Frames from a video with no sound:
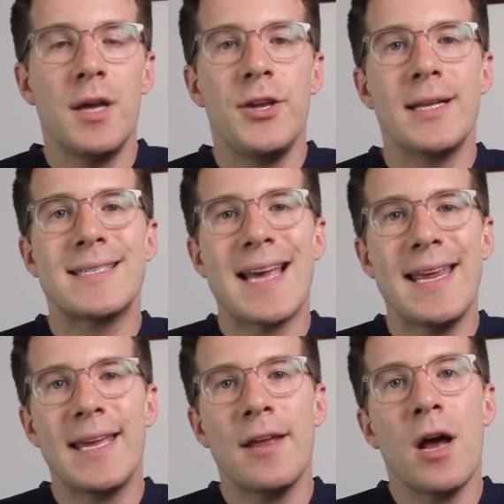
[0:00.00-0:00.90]
You can
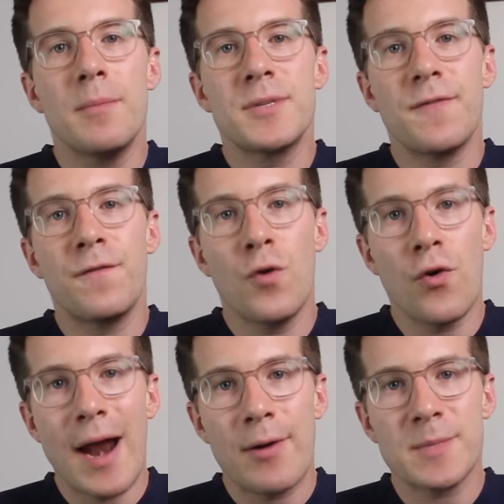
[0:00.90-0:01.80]
take it up to
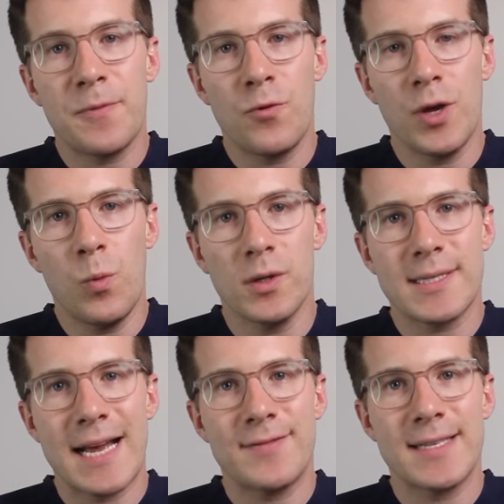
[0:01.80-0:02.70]
4 hours before you want
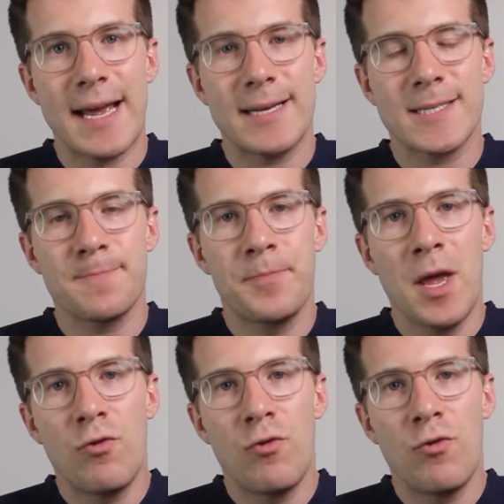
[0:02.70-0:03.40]
to have sex.